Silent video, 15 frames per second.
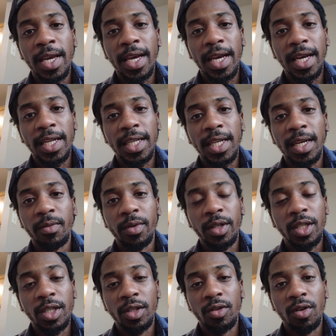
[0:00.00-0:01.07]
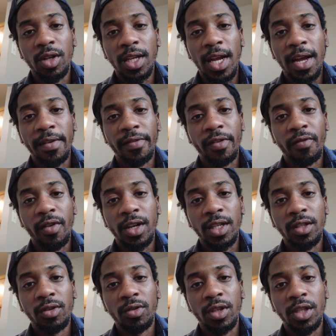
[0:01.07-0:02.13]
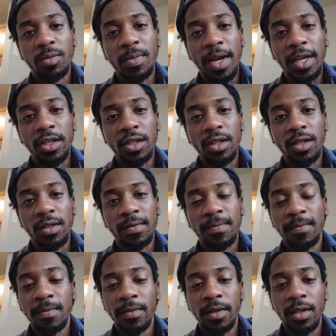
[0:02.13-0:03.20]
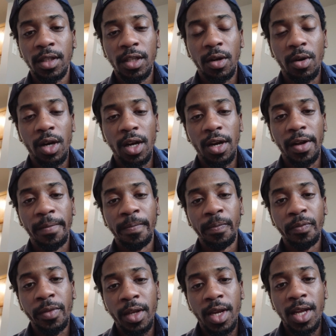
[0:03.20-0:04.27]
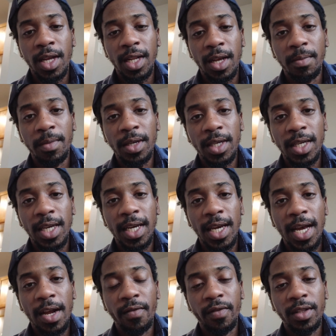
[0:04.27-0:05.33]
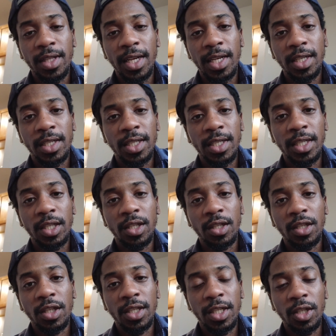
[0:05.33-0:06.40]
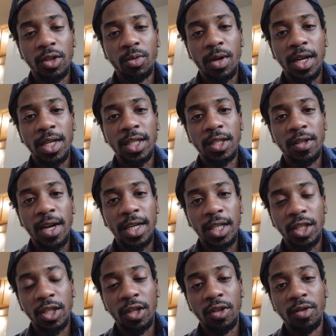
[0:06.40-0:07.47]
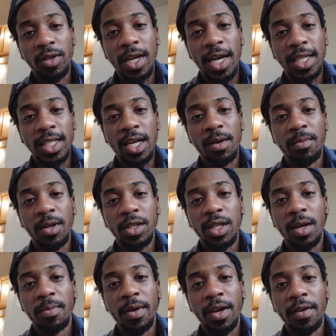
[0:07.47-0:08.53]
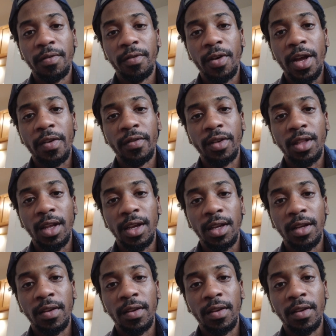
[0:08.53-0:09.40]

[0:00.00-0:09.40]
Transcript: and then we just going to have to run it through inspection. So let me get everything situated so I can show you guys how much I paid for everything.